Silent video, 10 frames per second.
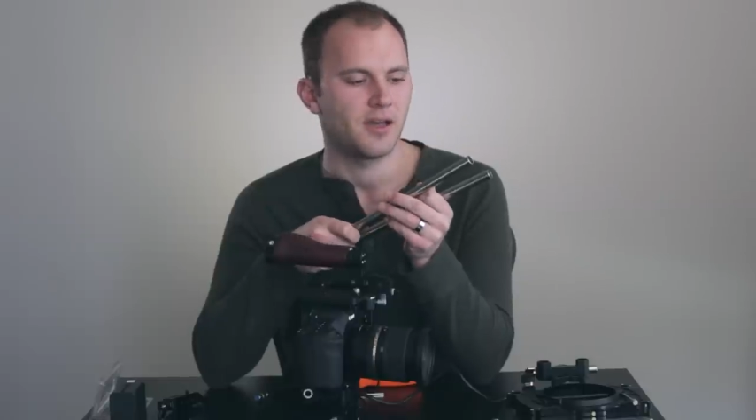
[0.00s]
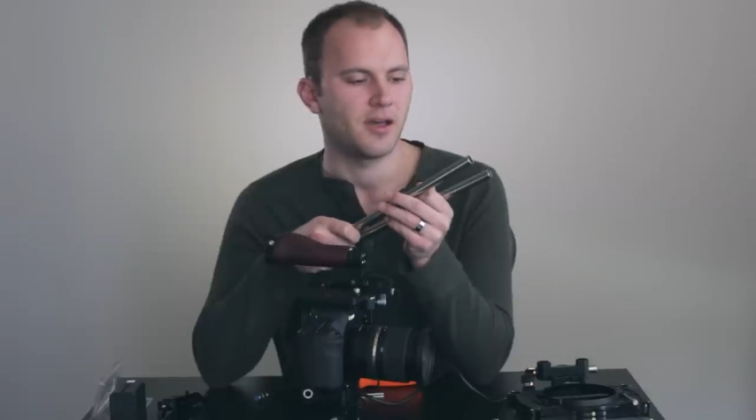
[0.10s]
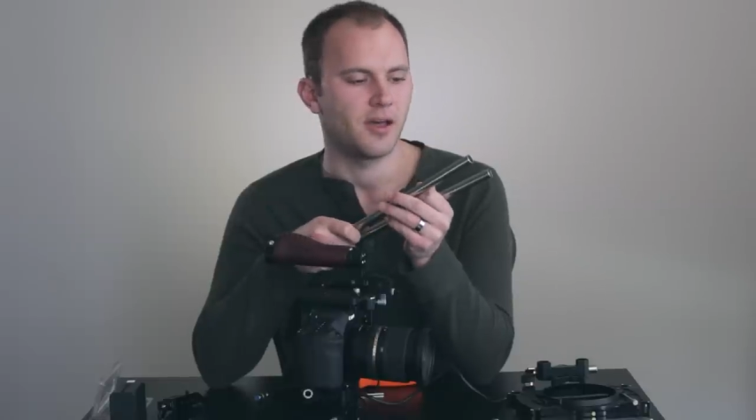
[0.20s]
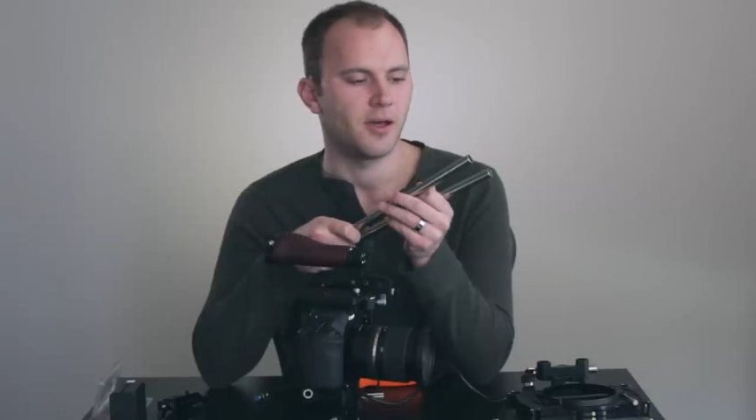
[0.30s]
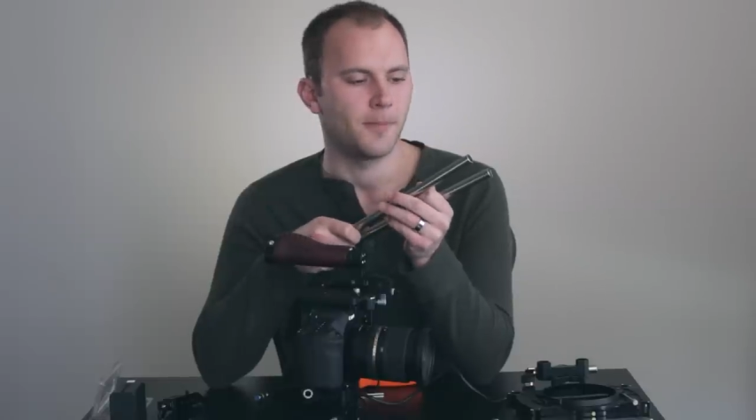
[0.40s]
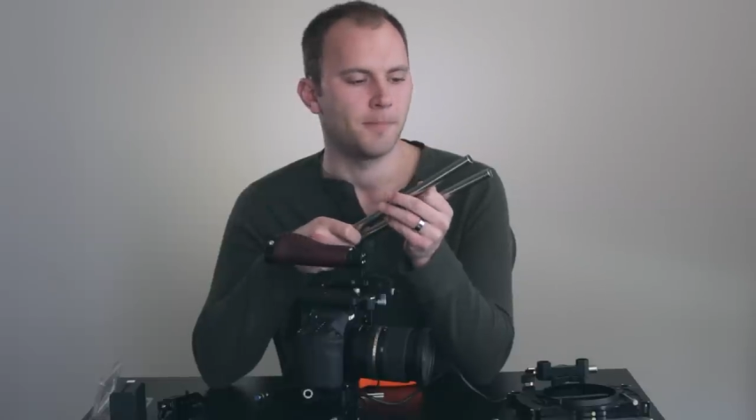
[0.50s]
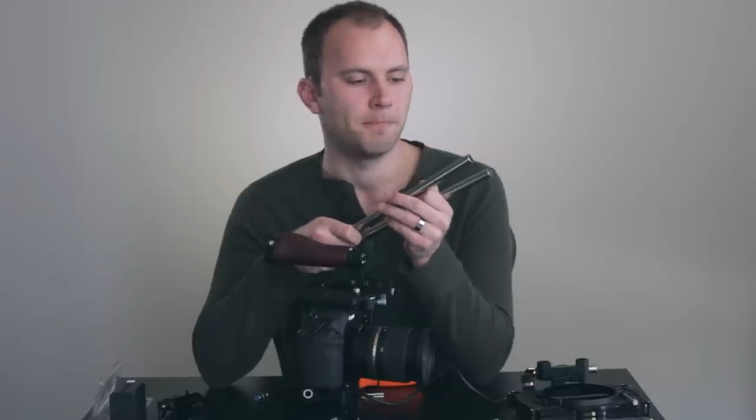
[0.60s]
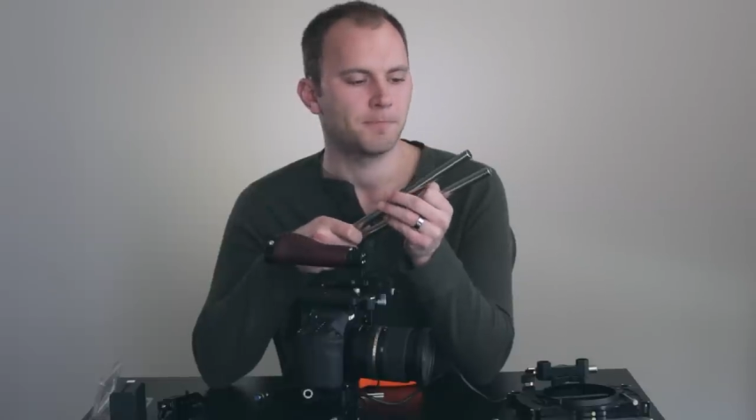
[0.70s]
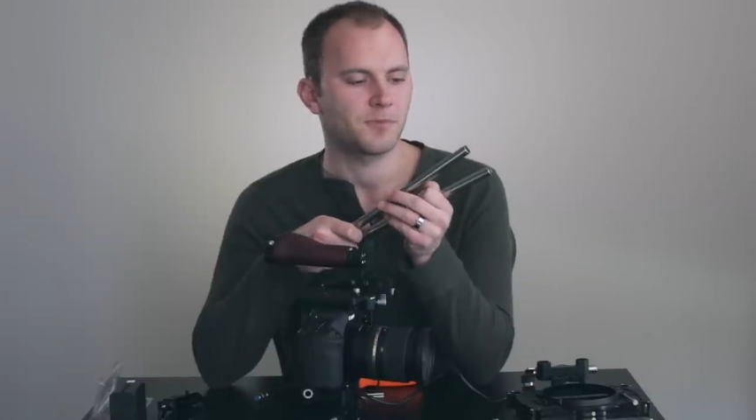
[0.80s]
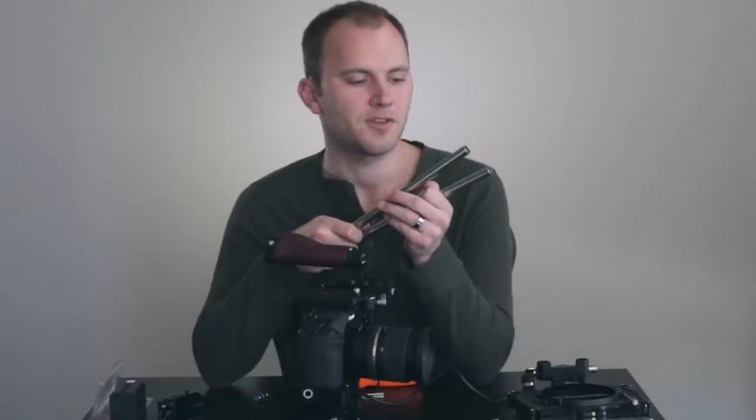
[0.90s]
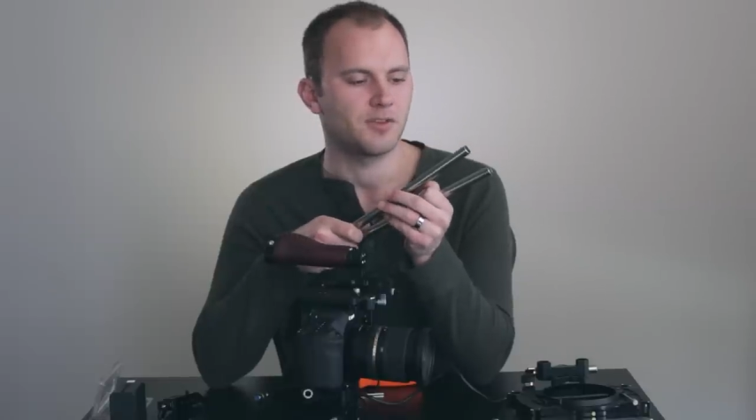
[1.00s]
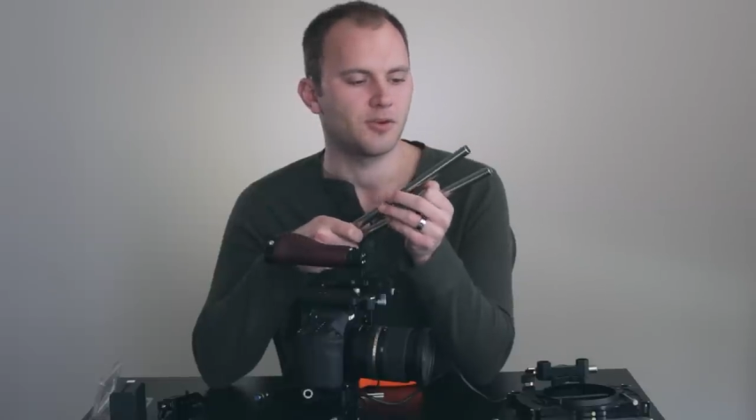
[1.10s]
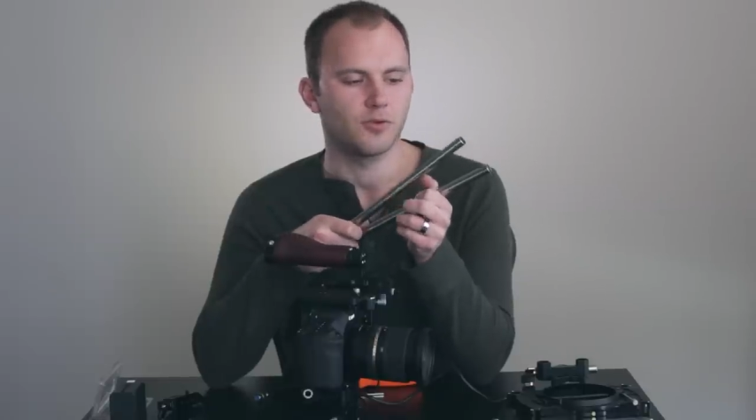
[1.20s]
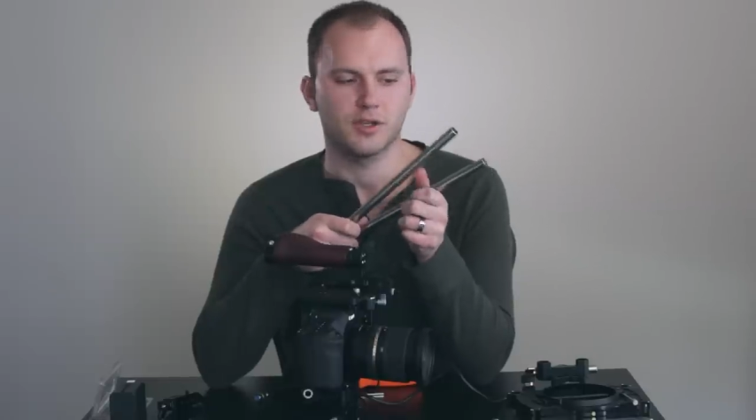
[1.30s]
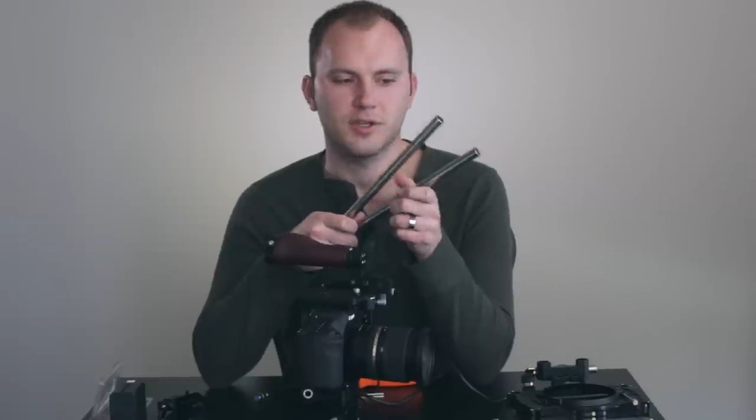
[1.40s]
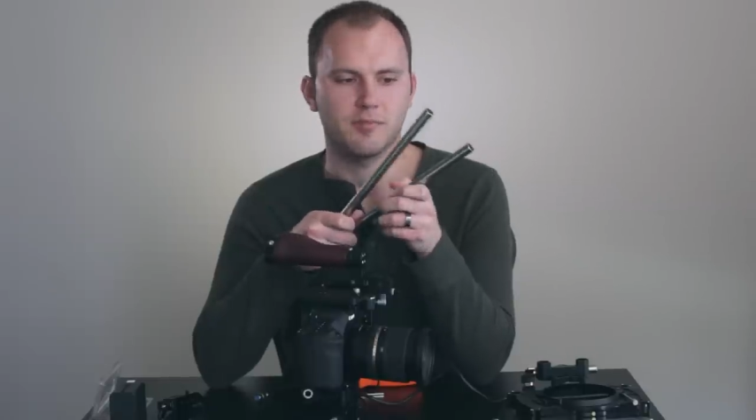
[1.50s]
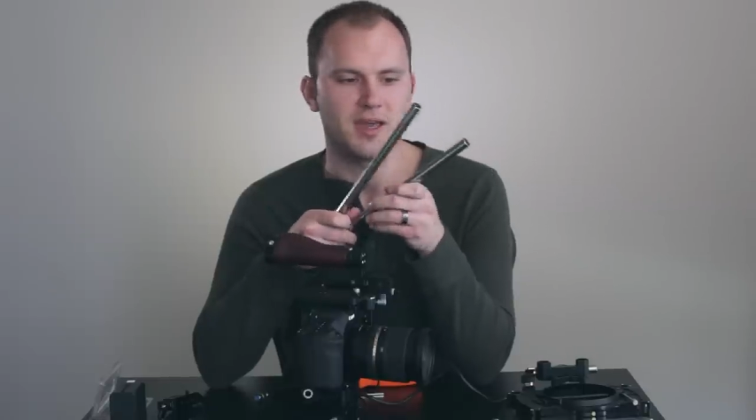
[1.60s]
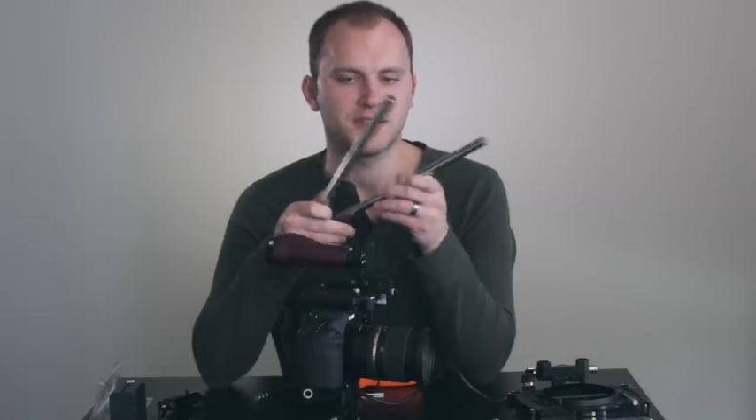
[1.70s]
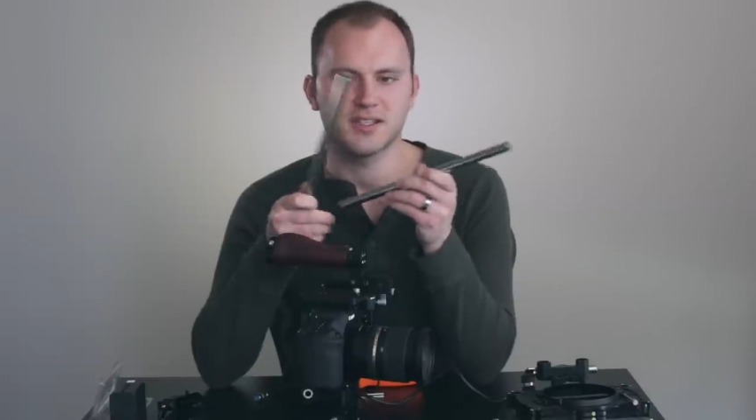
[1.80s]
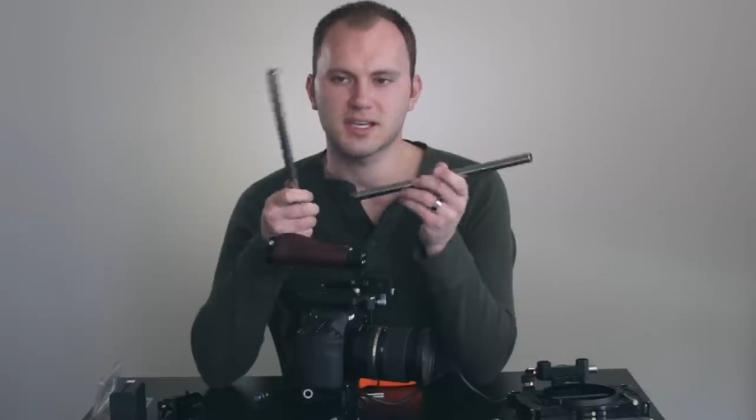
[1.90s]
Um, they're really
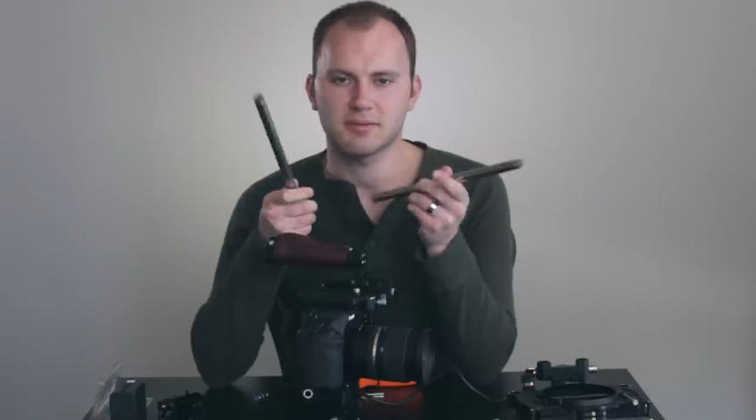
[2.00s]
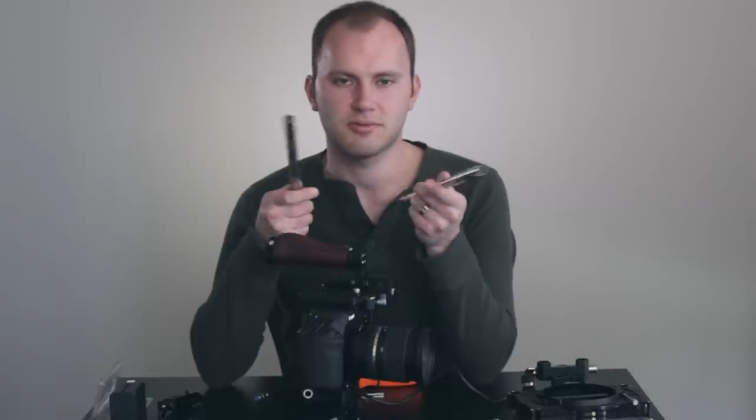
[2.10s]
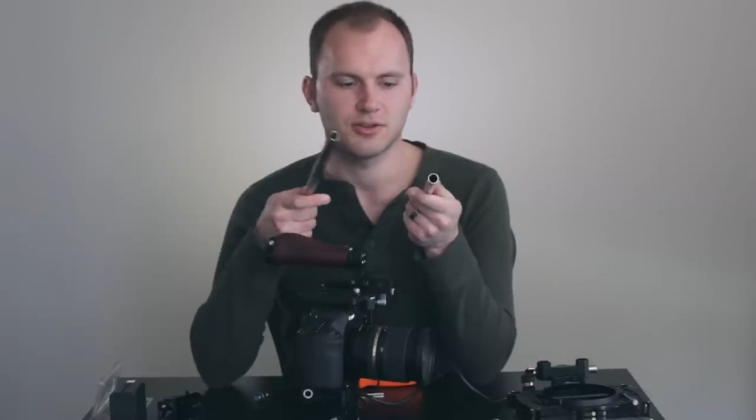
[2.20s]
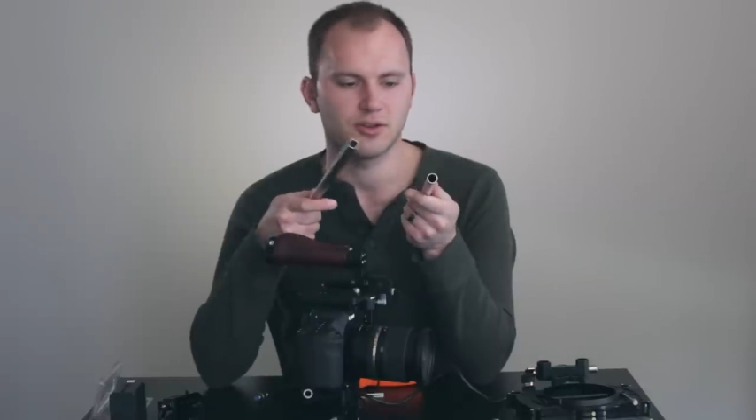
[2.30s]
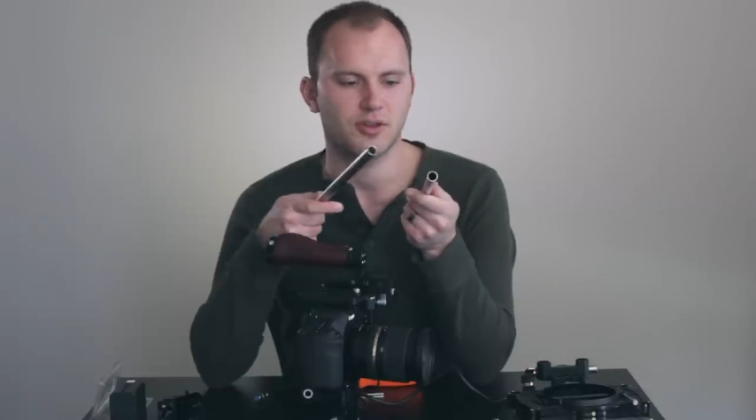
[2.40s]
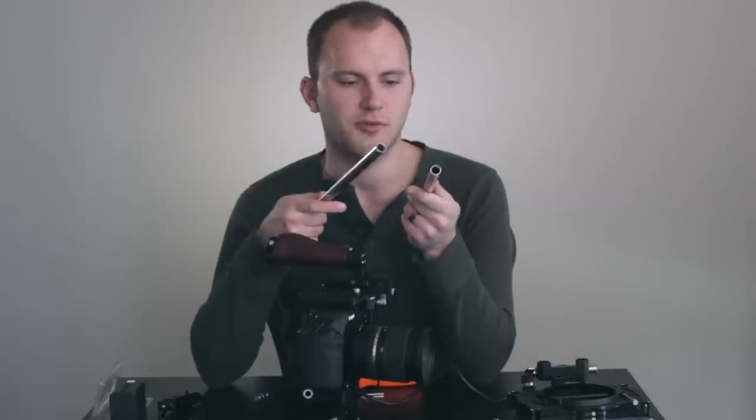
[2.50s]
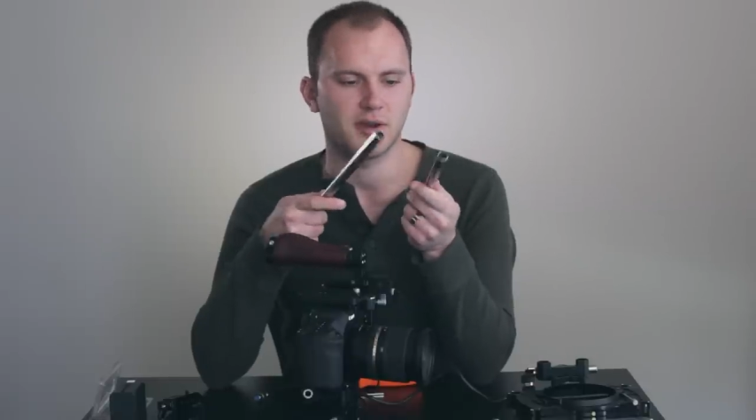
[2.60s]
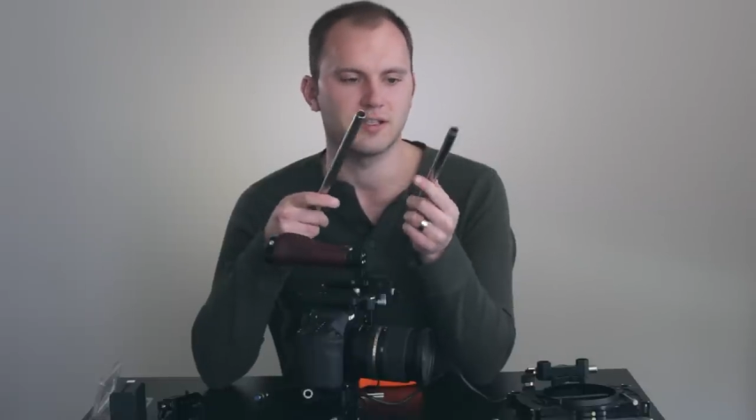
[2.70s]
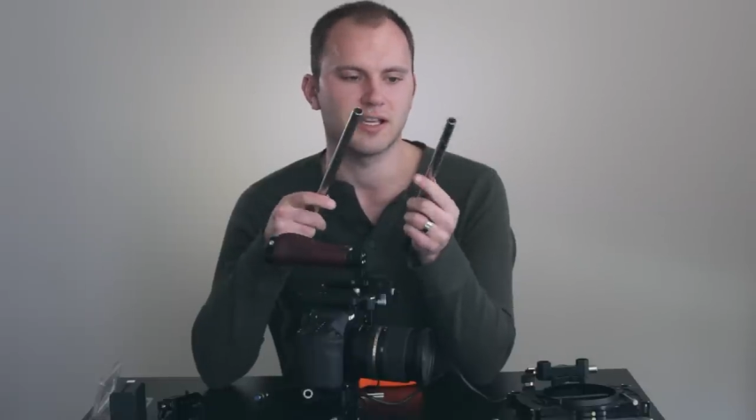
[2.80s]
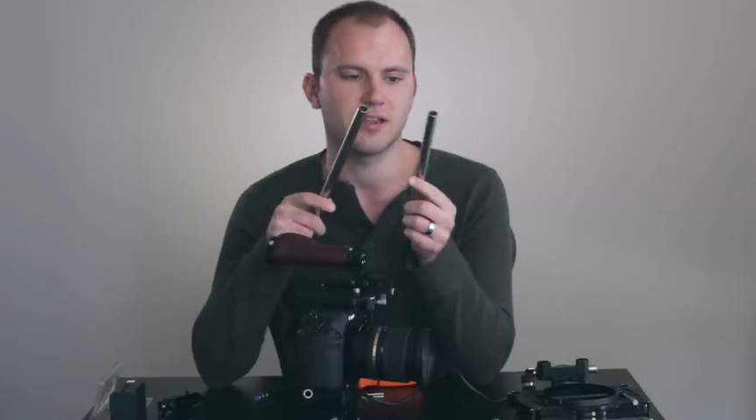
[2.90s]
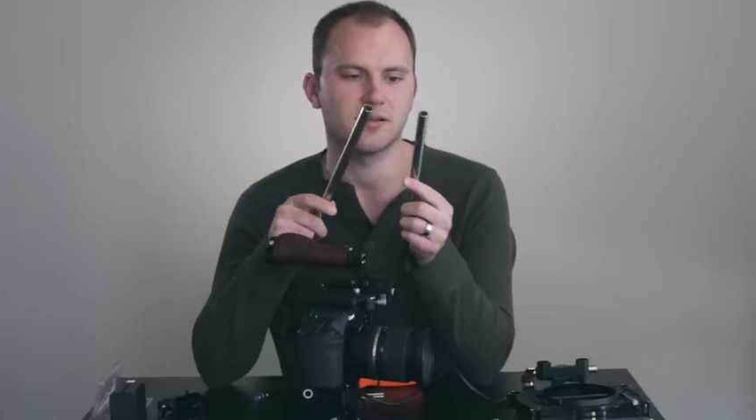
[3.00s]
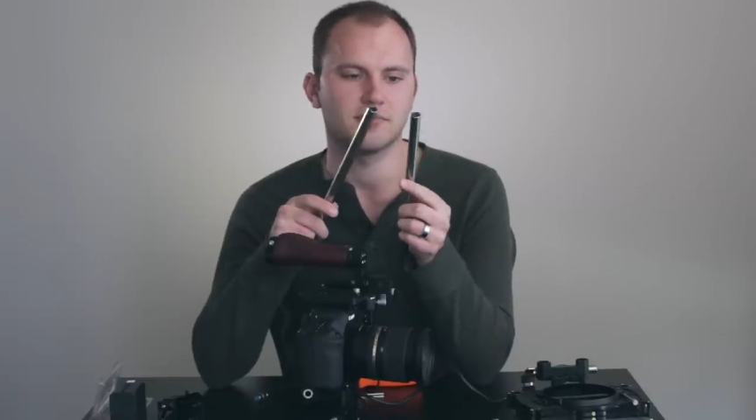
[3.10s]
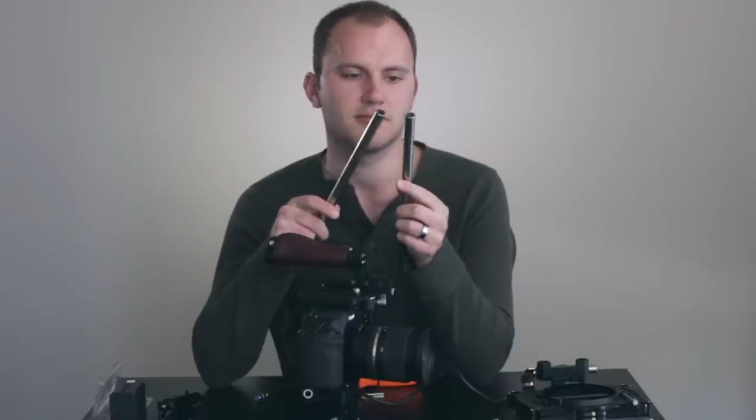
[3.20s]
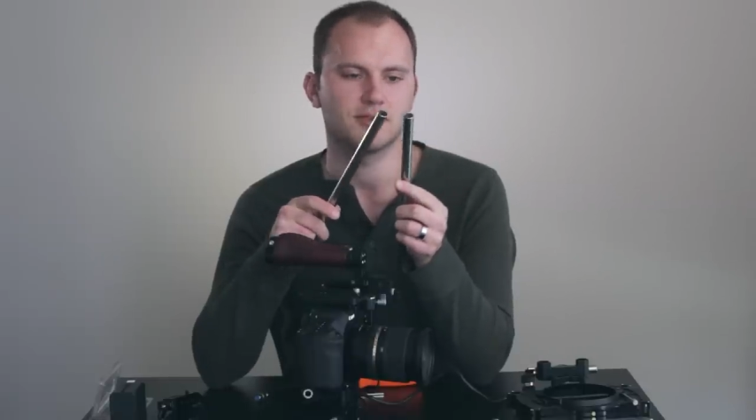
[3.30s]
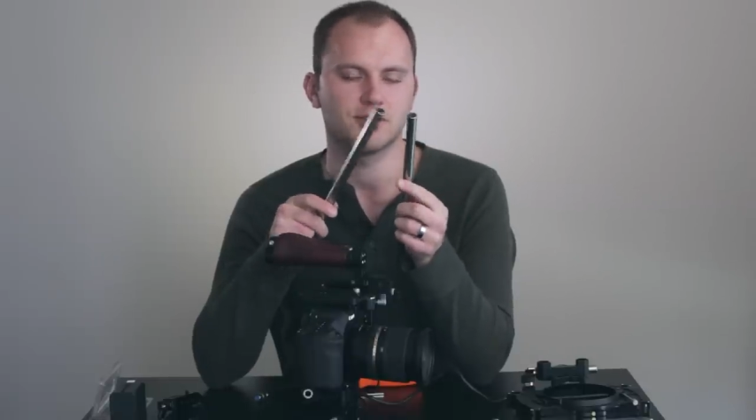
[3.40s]
basic. There's no threads on them.